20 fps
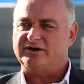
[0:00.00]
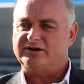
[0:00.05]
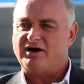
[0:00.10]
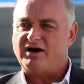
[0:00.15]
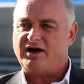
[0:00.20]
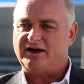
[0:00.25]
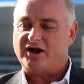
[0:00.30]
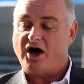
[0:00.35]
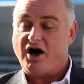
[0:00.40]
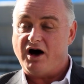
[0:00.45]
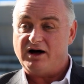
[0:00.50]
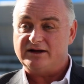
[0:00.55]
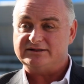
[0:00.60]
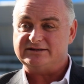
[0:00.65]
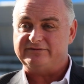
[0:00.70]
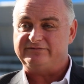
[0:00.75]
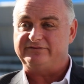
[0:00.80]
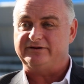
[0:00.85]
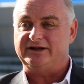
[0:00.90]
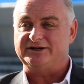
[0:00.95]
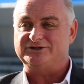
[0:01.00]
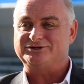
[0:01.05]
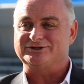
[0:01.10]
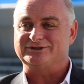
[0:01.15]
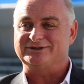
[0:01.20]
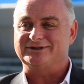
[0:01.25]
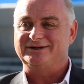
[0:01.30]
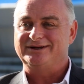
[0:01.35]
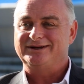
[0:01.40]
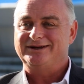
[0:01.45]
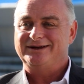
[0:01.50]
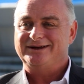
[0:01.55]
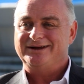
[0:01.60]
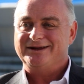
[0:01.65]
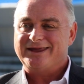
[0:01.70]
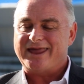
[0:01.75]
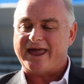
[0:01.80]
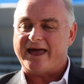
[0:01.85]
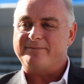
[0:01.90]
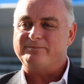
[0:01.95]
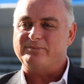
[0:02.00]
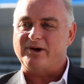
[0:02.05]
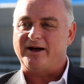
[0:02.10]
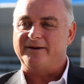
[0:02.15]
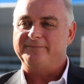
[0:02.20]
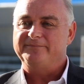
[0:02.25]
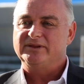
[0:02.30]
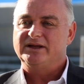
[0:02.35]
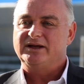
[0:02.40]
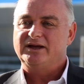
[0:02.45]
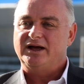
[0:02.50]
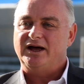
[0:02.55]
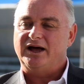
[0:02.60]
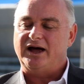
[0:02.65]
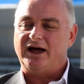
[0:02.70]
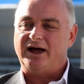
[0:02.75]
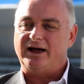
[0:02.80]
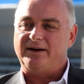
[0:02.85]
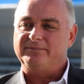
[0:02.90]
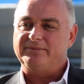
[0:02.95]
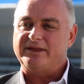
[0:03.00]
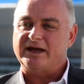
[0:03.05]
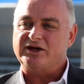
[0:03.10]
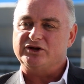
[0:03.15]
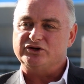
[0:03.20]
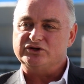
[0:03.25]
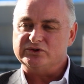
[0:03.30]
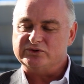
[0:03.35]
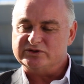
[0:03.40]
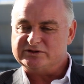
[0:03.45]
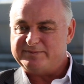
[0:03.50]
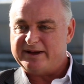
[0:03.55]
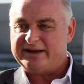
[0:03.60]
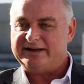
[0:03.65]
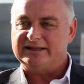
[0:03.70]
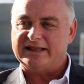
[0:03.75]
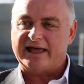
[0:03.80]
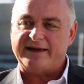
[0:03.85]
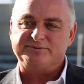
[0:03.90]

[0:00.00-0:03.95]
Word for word: by 9 high definition camera um, that can do as many